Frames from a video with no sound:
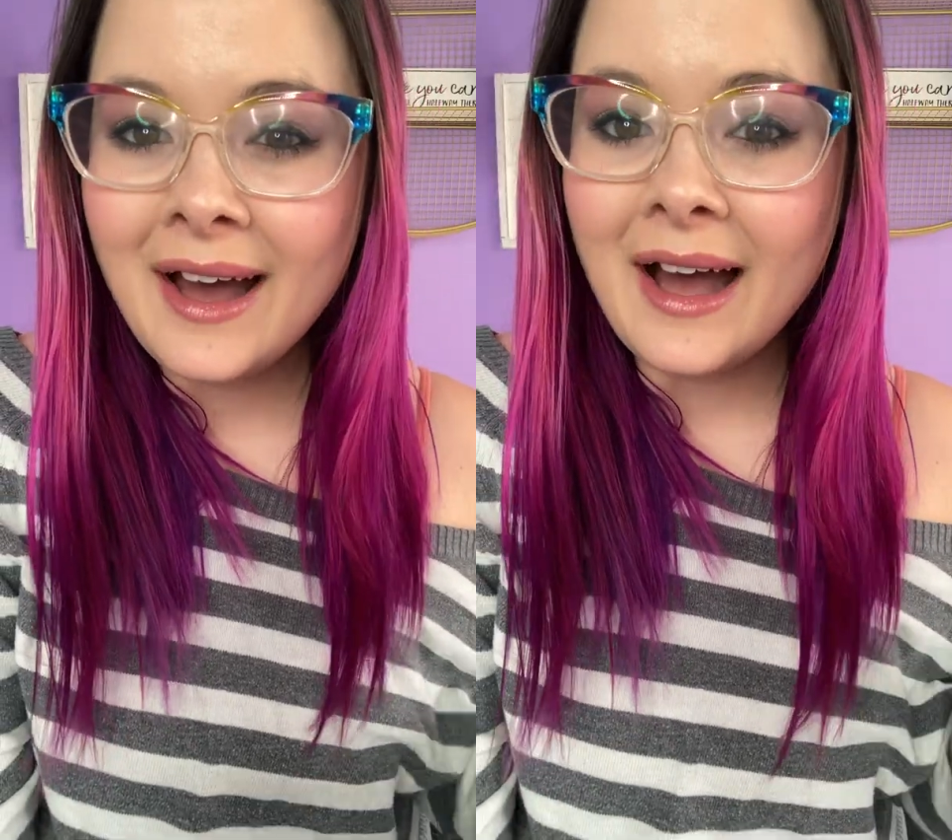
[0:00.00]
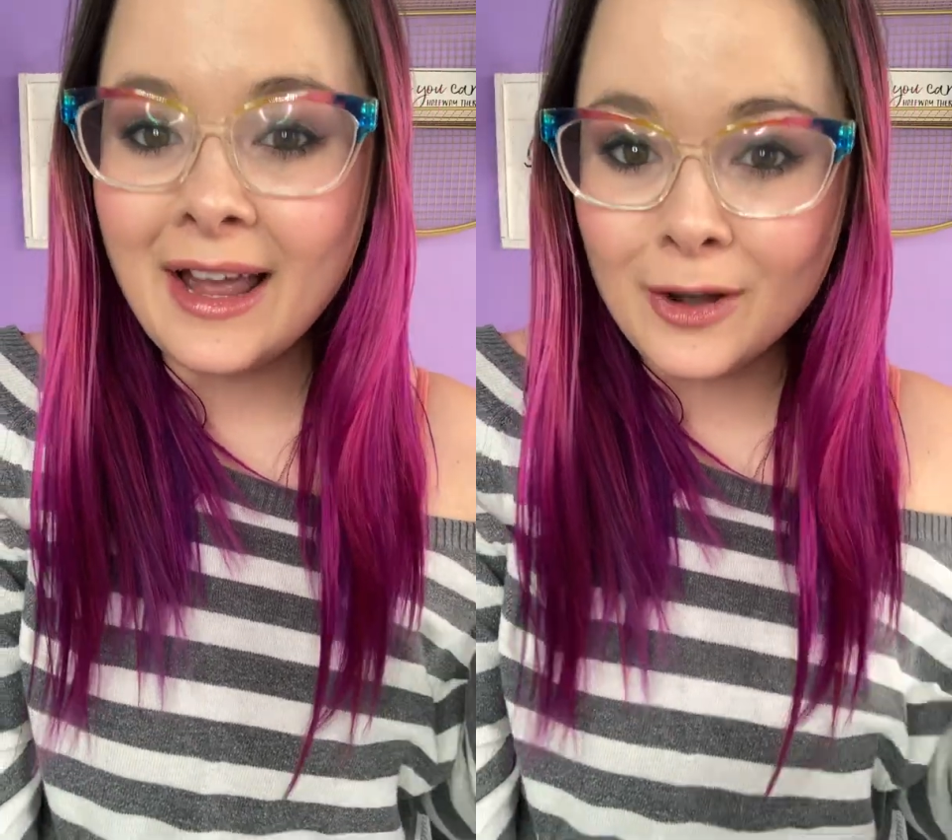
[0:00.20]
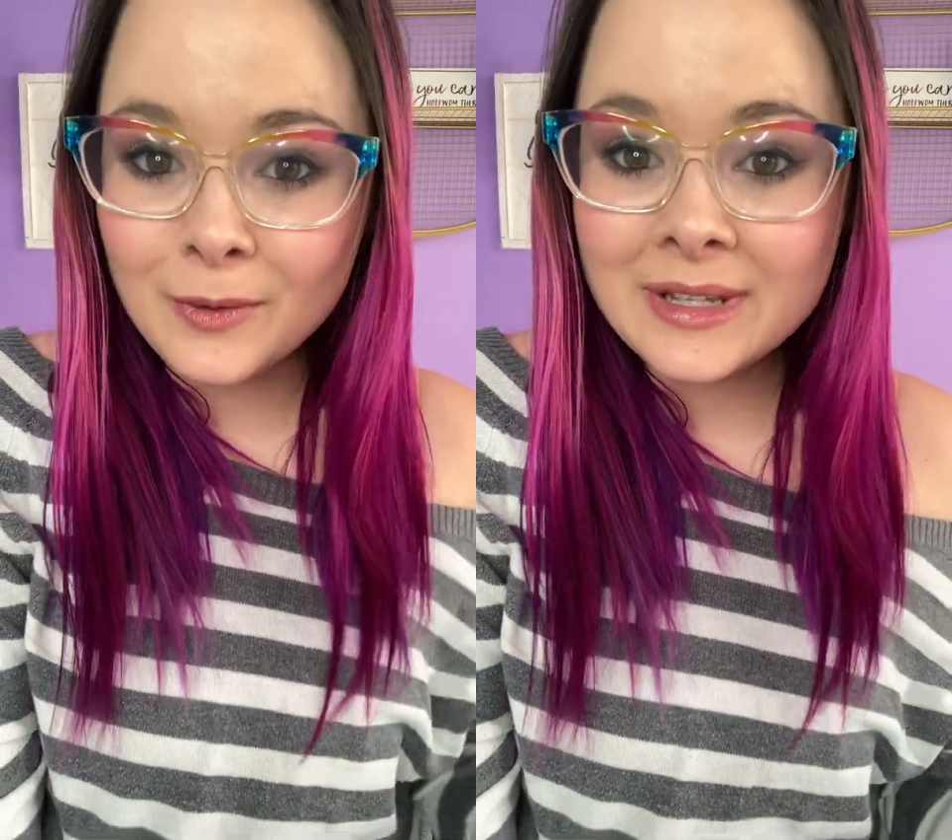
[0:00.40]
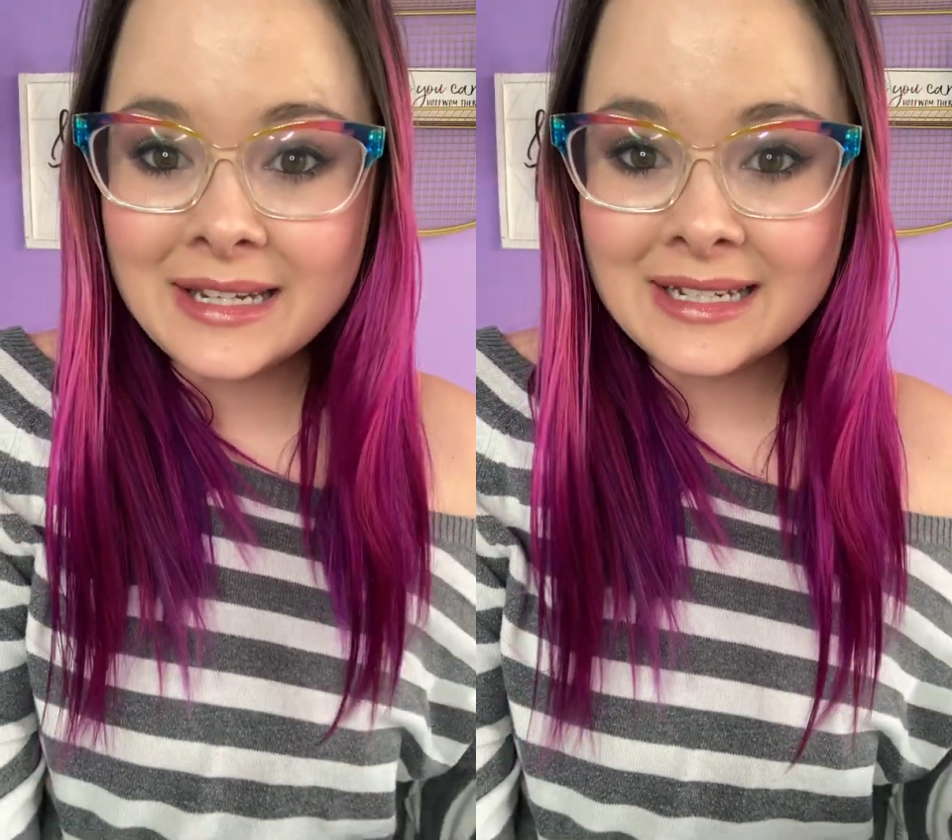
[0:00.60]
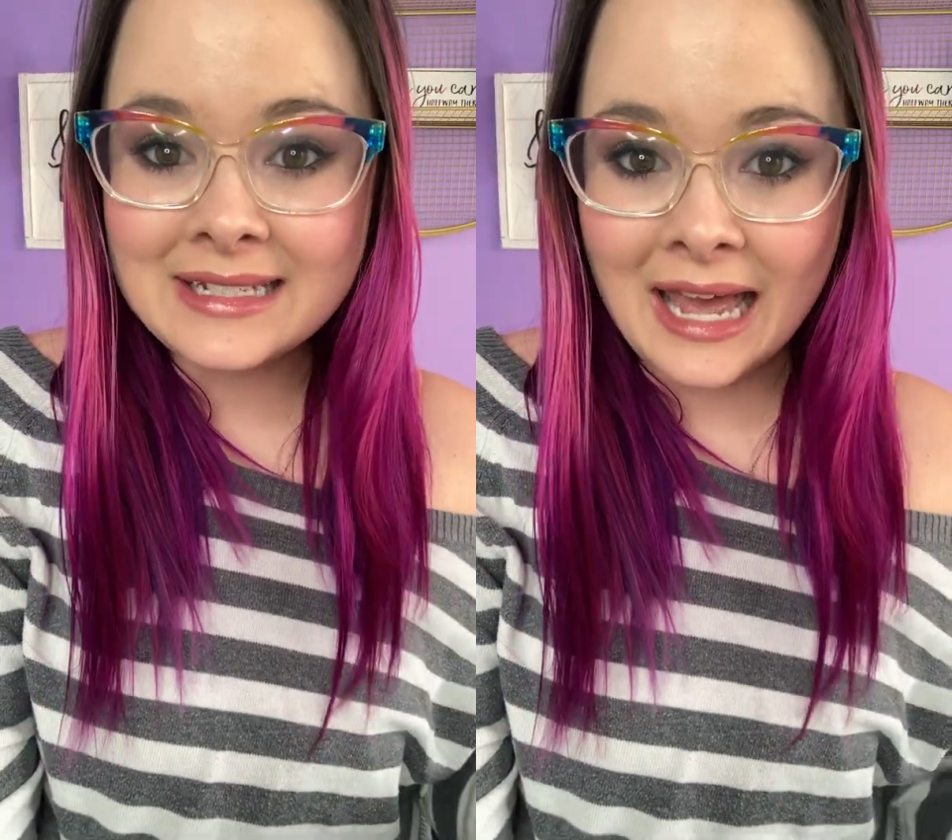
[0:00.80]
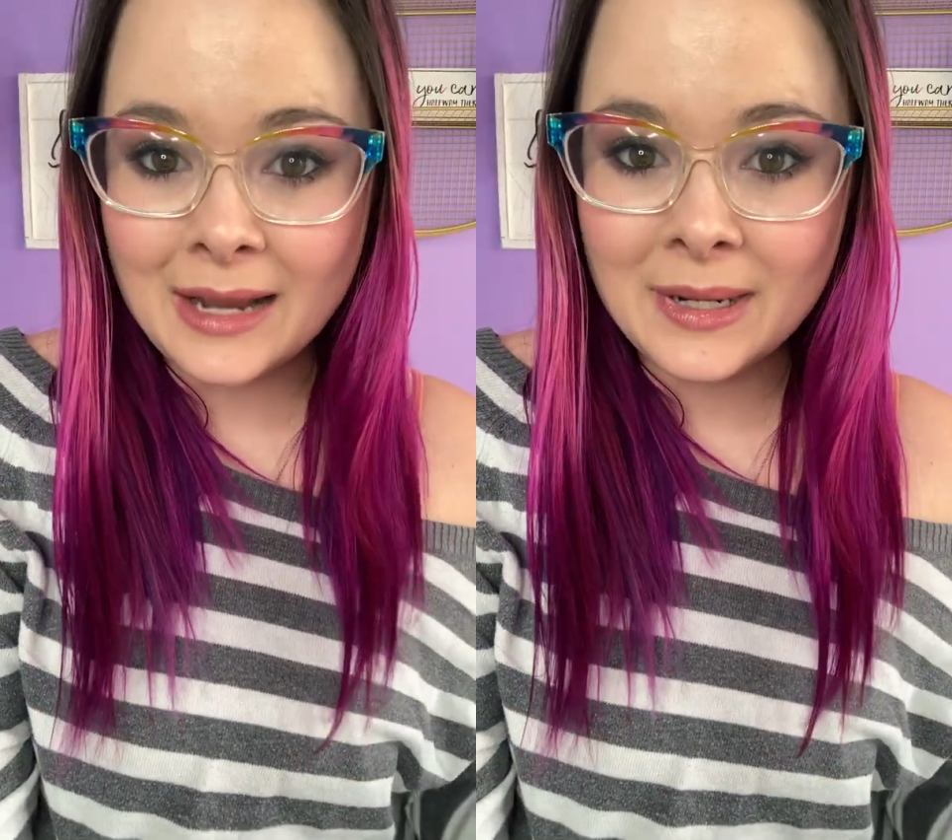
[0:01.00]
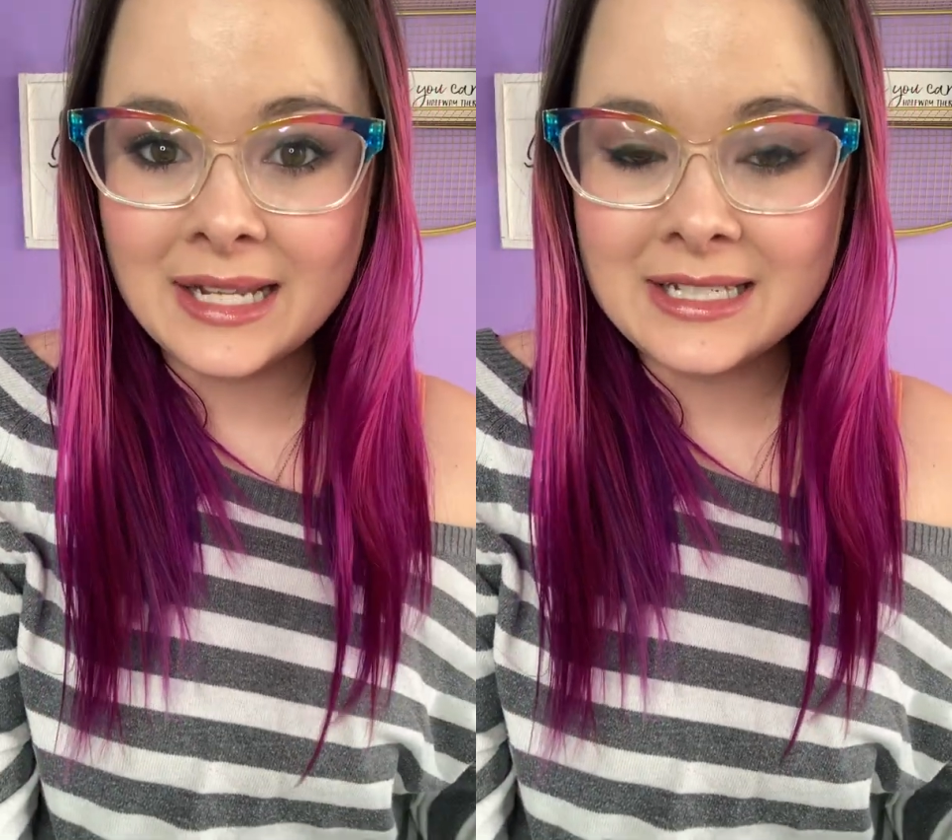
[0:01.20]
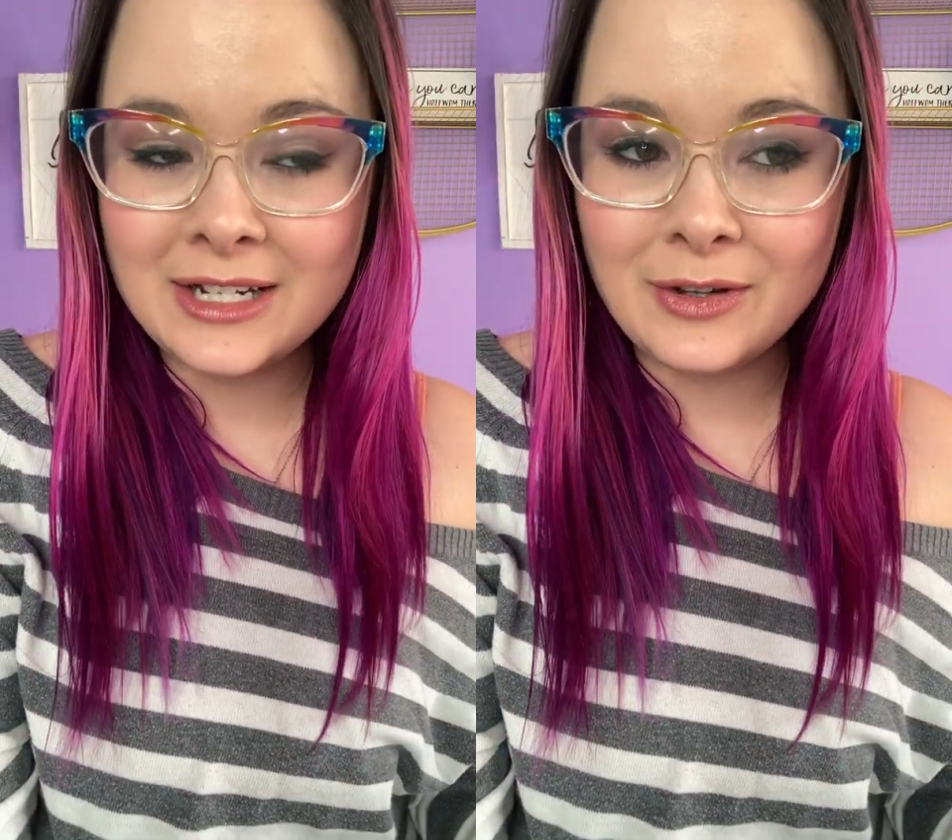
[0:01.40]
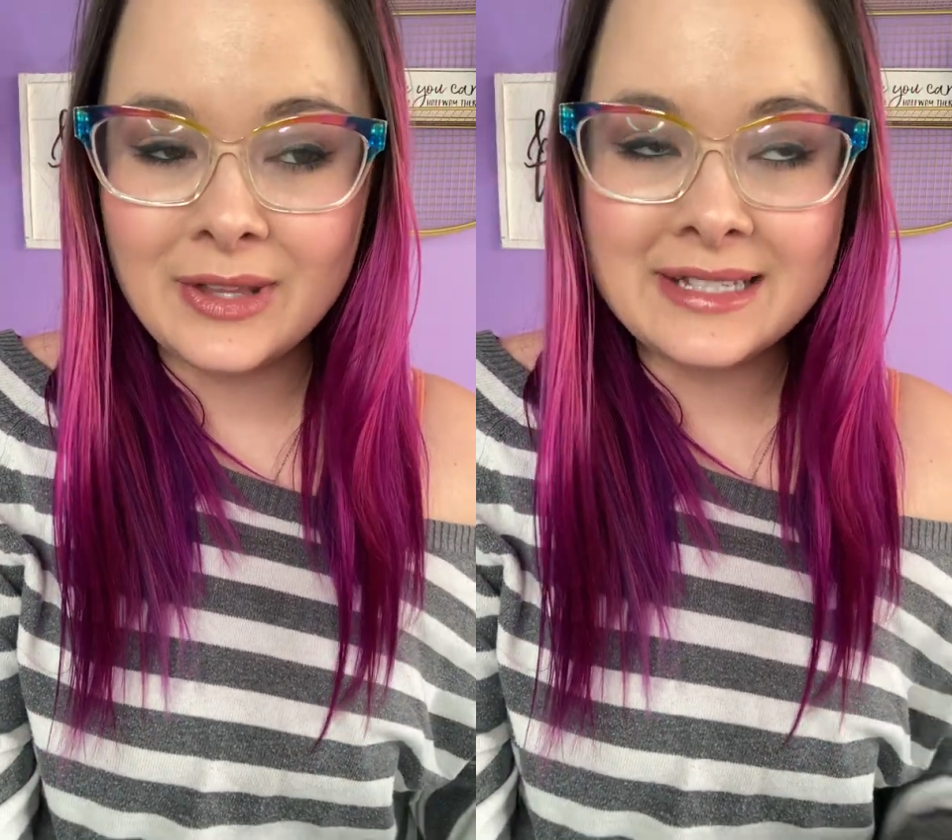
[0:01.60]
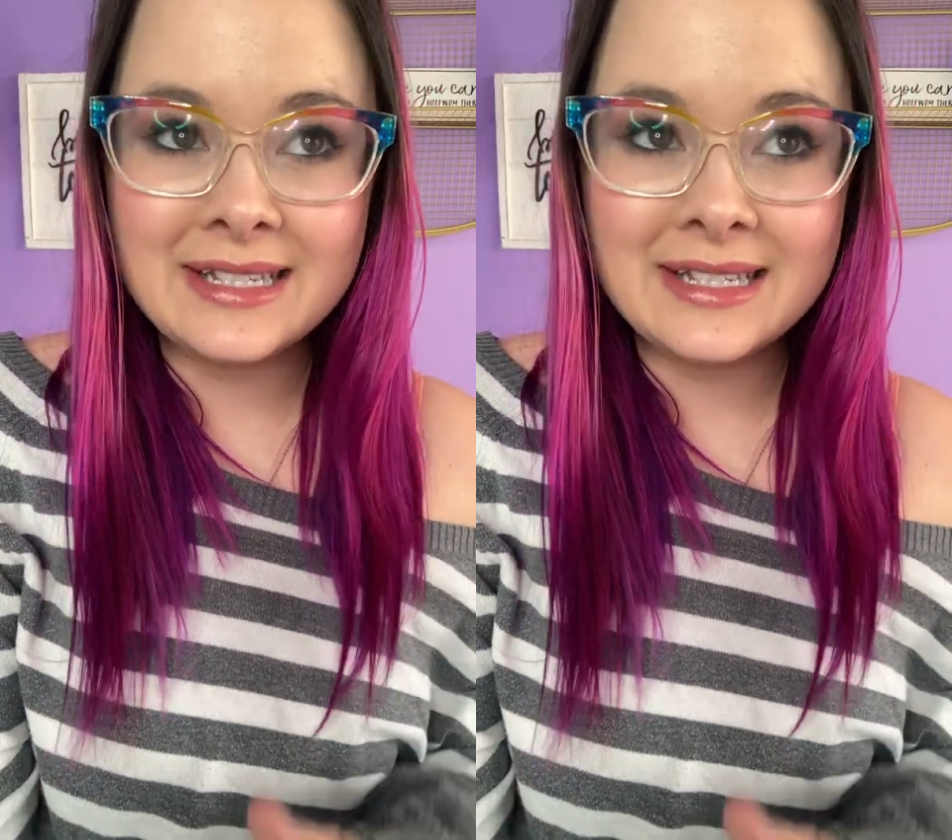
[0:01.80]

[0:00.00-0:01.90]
I only need 10 minutes to do this.